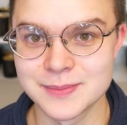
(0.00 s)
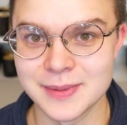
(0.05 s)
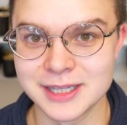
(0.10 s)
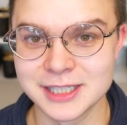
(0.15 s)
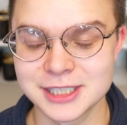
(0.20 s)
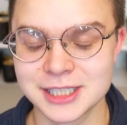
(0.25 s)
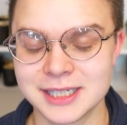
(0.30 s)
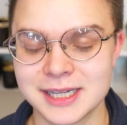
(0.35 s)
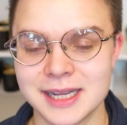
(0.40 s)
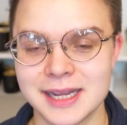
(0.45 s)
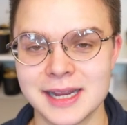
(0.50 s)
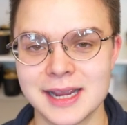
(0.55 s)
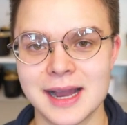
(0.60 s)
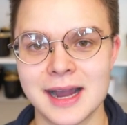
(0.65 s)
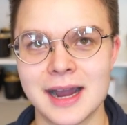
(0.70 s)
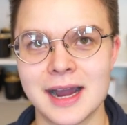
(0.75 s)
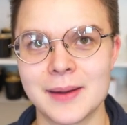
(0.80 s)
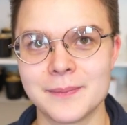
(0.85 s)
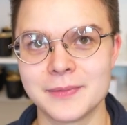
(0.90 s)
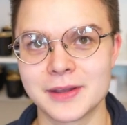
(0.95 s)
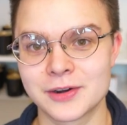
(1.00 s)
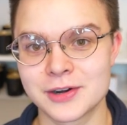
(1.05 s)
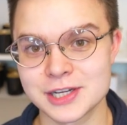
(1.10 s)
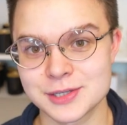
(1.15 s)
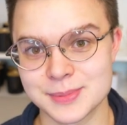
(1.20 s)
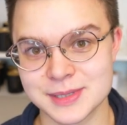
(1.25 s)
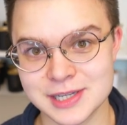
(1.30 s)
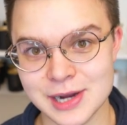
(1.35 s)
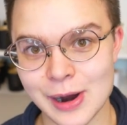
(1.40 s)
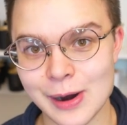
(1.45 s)
mentioning, um, The
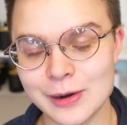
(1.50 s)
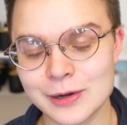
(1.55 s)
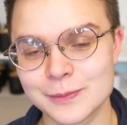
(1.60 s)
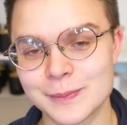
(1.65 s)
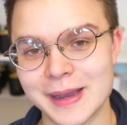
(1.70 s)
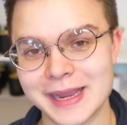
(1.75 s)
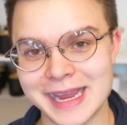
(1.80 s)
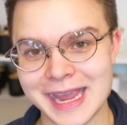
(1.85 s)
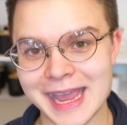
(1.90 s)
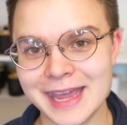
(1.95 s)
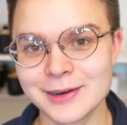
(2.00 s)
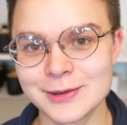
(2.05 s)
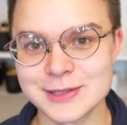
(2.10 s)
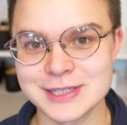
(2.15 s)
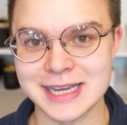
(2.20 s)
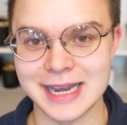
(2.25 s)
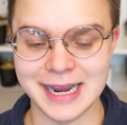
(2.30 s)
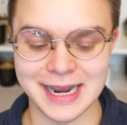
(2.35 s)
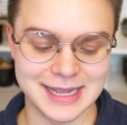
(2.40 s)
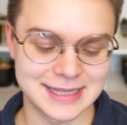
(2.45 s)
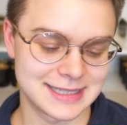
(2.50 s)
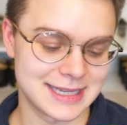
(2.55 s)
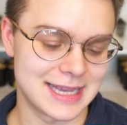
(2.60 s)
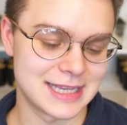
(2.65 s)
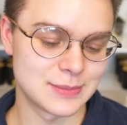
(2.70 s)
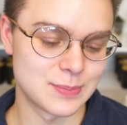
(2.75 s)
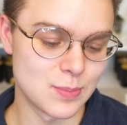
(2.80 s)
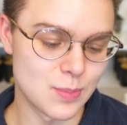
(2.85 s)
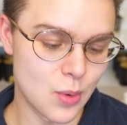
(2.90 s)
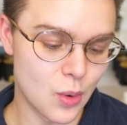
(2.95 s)
Christmas Hearth by Candle Science,
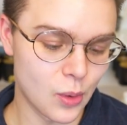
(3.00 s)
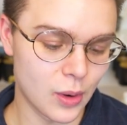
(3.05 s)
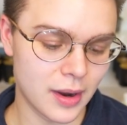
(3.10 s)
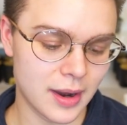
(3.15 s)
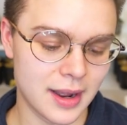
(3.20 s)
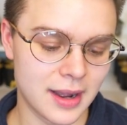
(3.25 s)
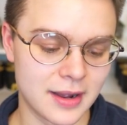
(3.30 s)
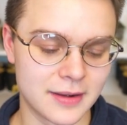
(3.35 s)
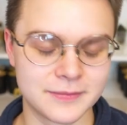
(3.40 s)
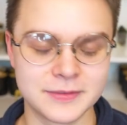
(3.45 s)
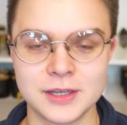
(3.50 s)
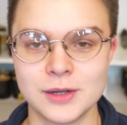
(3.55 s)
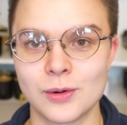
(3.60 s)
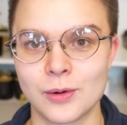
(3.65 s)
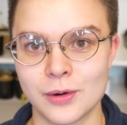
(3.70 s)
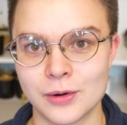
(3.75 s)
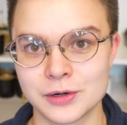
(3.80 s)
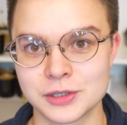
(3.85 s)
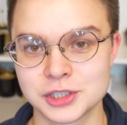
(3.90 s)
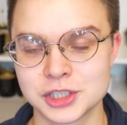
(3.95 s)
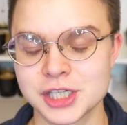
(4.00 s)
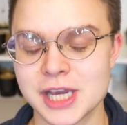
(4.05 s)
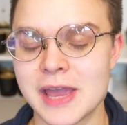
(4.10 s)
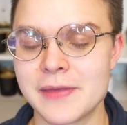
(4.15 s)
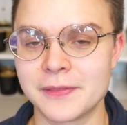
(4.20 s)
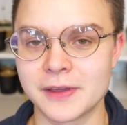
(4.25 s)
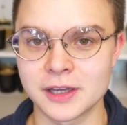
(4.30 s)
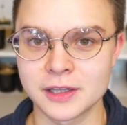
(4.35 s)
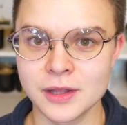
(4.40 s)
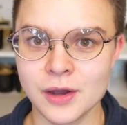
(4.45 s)
is more of the orange
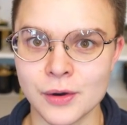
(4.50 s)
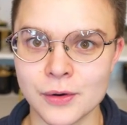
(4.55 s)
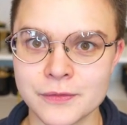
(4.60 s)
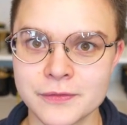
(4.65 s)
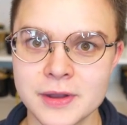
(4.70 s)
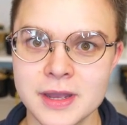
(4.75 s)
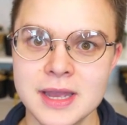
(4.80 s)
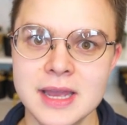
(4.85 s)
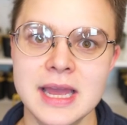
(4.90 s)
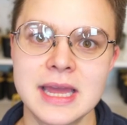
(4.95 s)
and the clove.